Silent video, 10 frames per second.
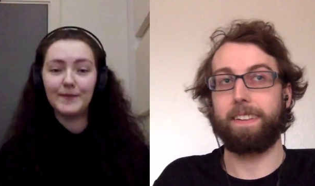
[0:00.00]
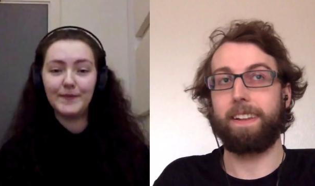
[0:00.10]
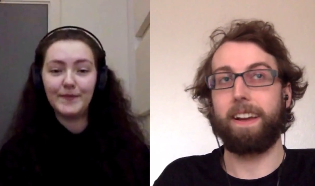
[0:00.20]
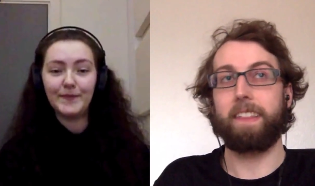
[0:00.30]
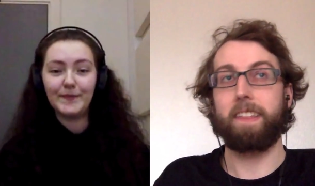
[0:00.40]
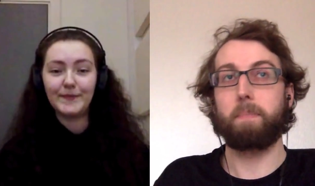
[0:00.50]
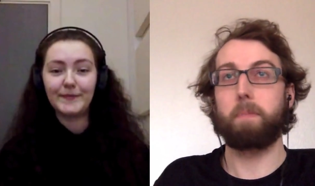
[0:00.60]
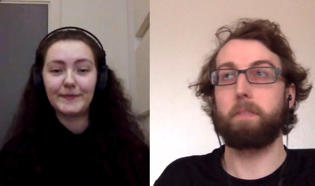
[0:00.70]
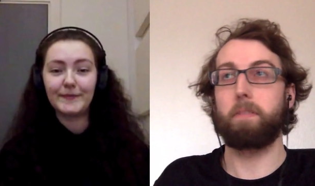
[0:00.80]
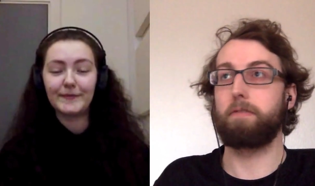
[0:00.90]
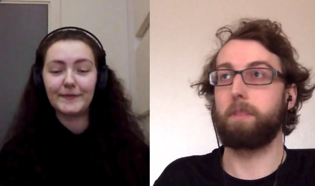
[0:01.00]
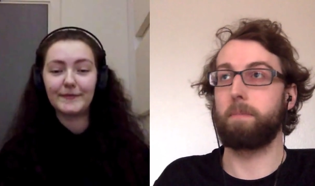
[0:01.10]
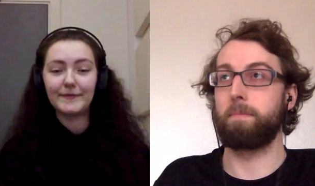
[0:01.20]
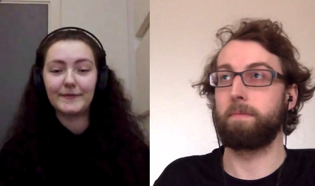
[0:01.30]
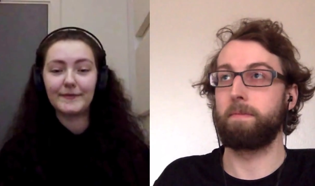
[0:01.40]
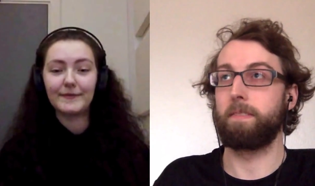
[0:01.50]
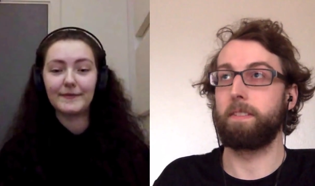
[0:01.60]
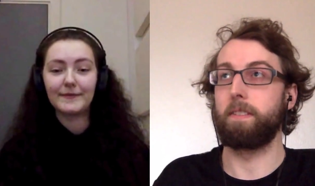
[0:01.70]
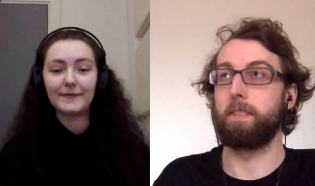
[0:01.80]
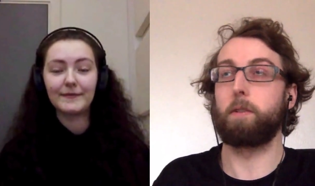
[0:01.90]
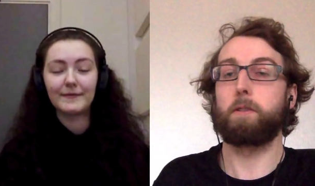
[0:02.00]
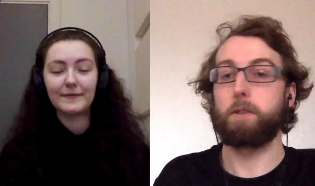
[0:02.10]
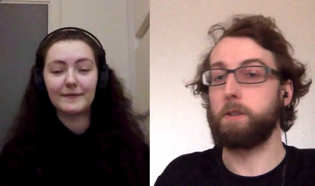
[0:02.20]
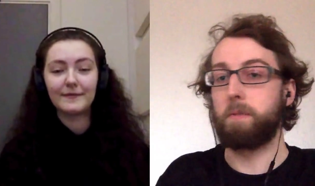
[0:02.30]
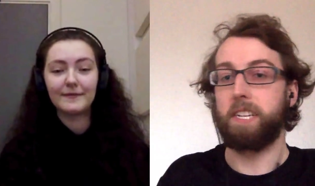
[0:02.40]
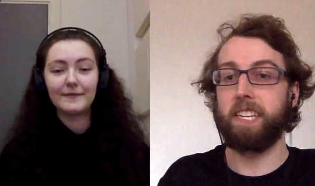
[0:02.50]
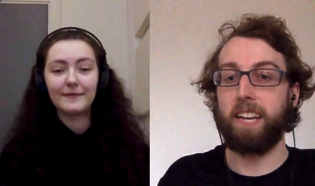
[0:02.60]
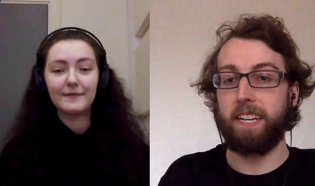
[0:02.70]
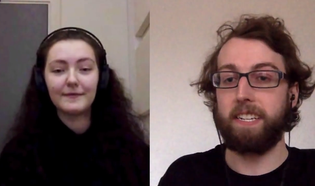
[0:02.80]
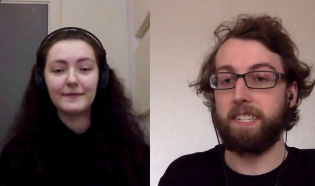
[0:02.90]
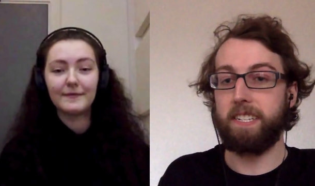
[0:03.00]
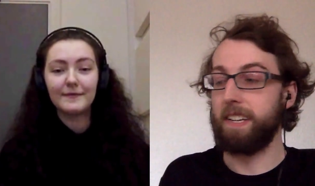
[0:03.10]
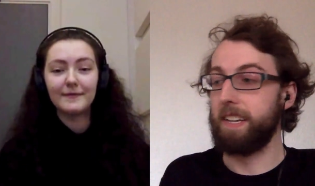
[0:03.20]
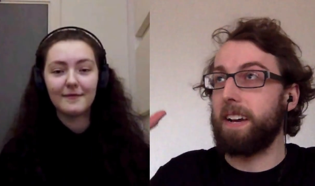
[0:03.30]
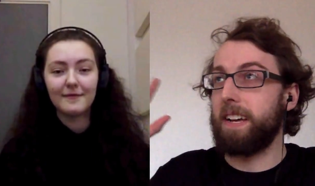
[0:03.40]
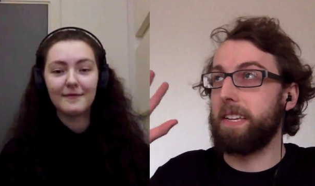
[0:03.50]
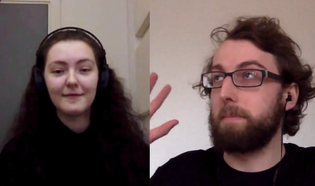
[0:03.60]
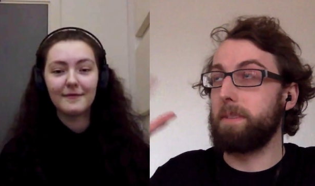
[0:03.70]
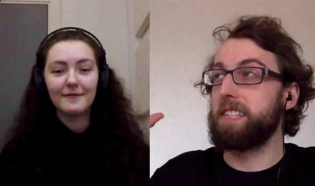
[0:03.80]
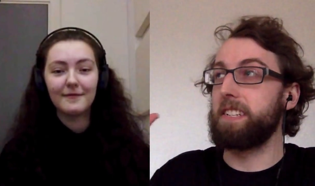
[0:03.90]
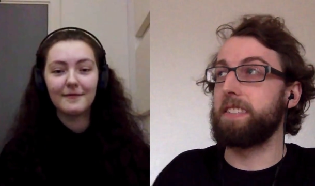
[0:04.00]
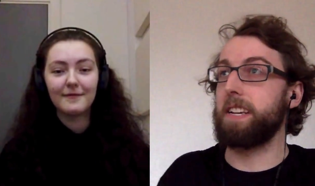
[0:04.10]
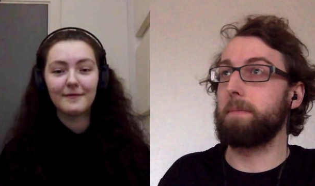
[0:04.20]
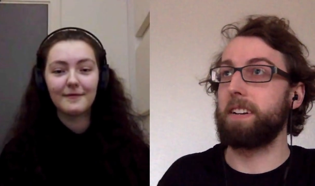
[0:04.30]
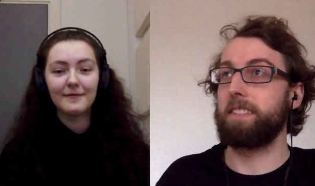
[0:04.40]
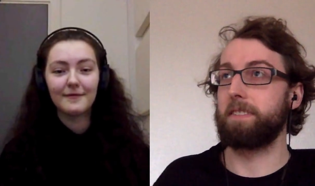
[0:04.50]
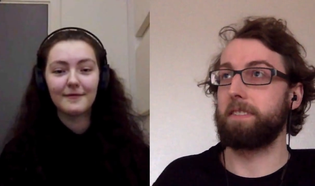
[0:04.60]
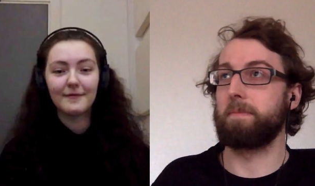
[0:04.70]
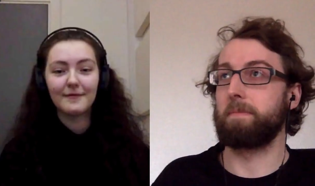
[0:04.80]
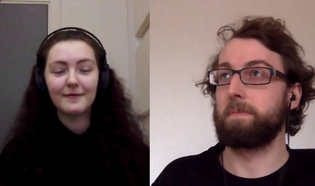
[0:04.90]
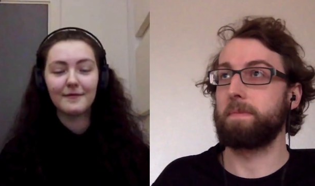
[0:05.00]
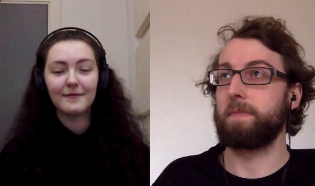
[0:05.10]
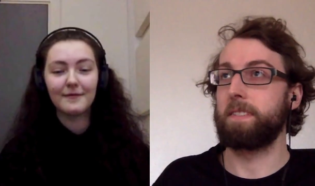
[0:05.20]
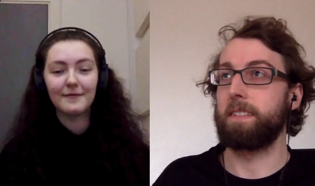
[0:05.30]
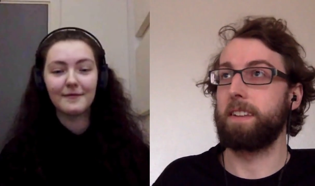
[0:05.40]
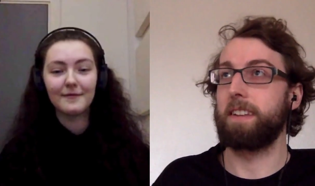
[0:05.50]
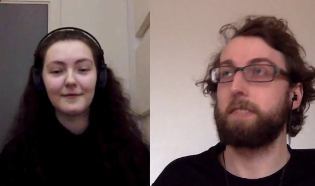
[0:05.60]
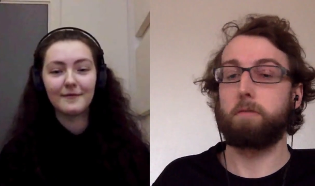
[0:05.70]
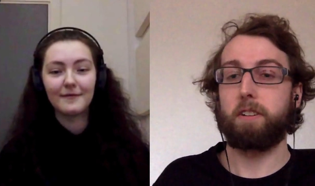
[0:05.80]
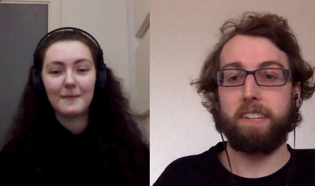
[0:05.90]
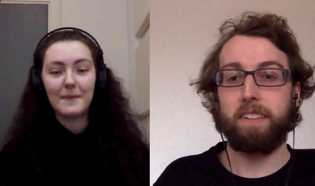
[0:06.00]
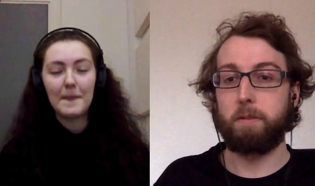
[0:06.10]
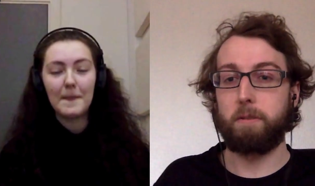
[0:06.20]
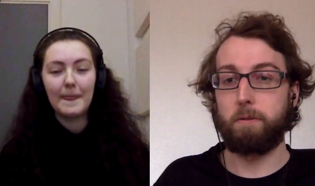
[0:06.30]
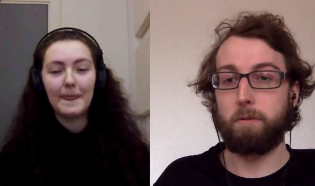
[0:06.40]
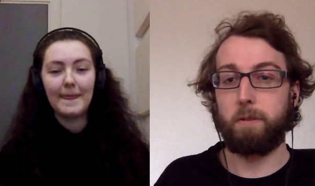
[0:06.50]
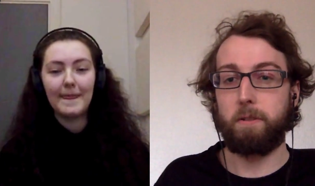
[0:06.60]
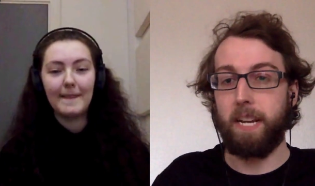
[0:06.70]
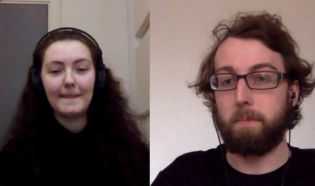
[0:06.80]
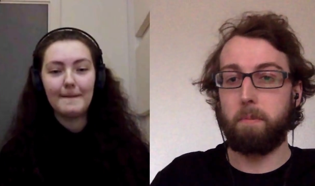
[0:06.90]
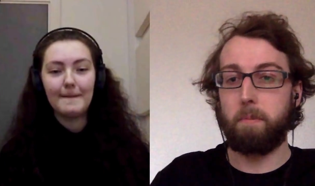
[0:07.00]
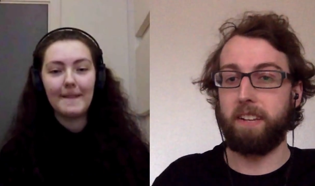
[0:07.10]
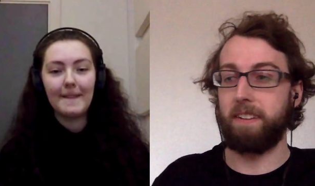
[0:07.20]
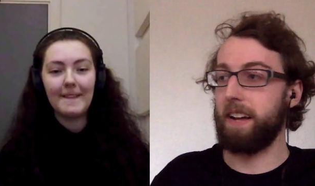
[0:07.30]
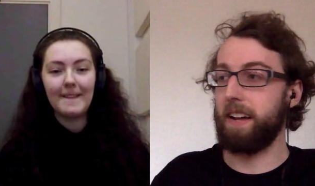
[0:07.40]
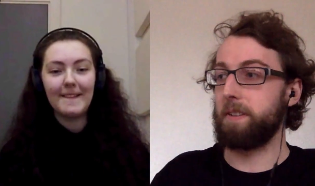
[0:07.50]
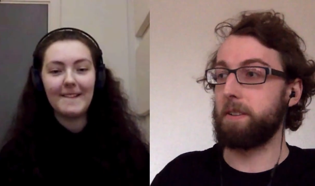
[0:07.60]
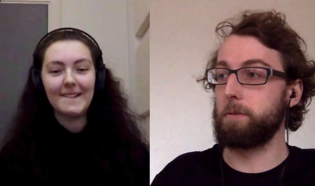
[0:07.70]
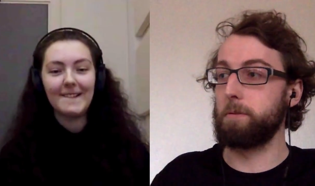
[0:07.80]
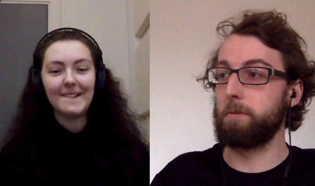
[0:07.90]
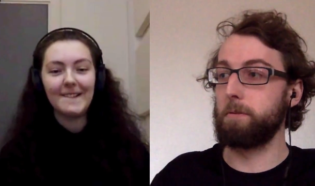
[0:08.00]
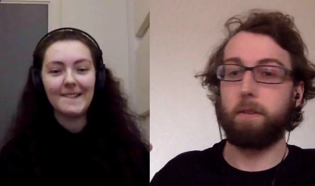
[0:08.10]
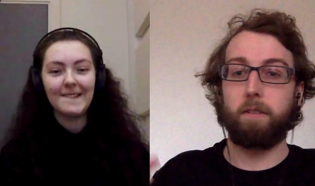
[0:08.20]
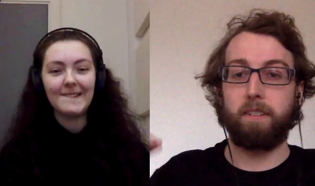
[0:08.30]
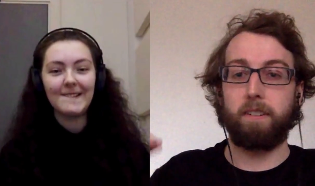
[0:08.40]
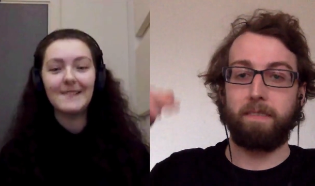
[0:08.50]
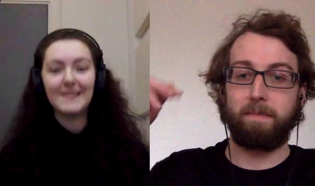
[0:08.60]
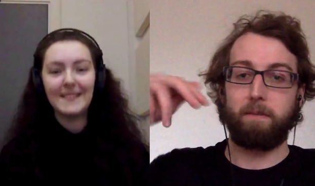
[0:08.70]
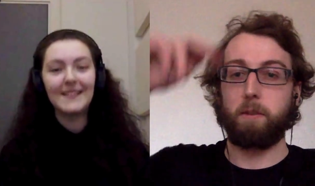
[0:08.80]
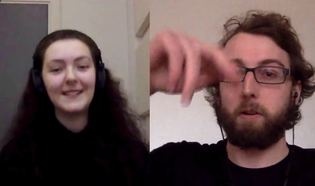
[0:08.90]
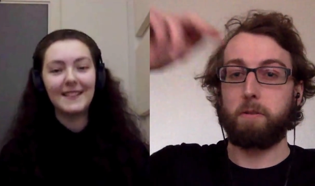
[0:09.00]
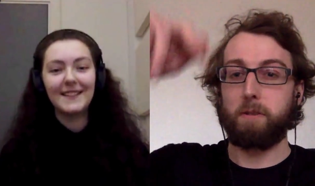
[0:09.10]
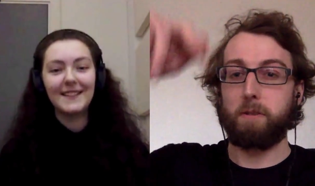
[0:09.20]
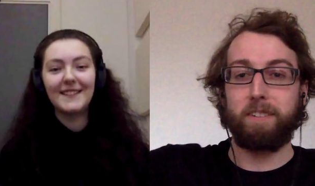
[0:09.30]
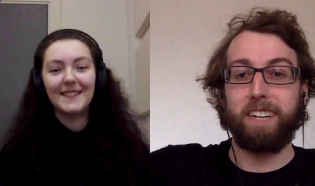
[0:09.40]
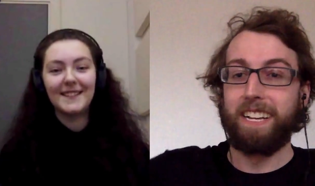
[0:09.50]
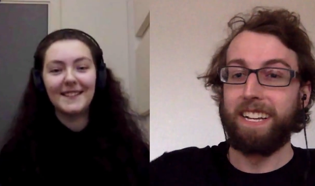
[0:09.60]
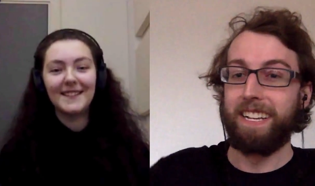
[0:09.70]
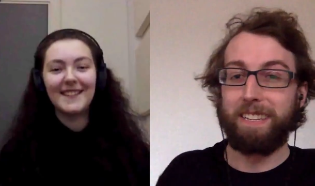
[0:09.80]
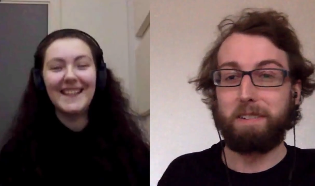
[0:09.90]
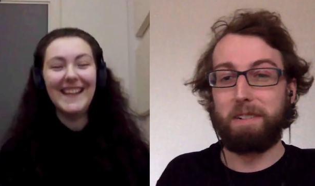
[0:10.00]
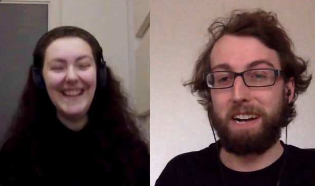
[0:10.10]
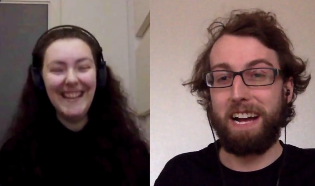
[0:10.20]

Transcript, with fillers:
Speaker 1: I think people from not social media age, I imagine them as. Um, like struggling to, to contact people, and having to go uh, door to door to uh,